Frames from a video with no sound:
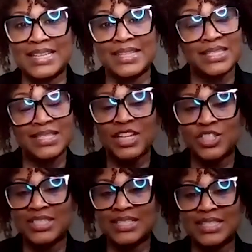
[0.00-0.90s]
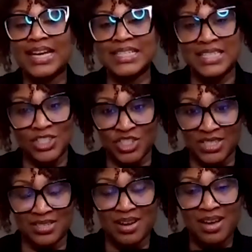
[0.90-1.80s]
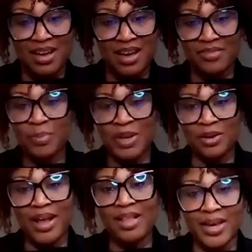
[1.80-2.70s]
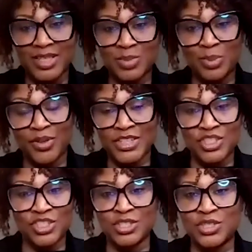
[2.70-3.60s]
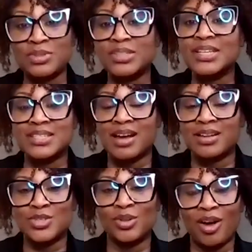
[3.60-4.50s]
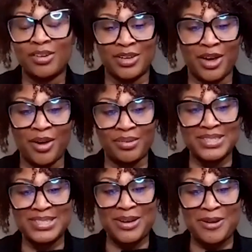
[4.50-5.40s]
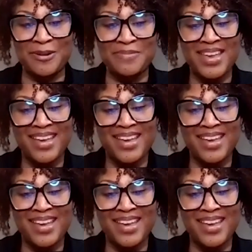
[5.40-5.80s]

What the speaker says: And this is actually the second edition of the Better Allies book that she just released not too long ago. And so,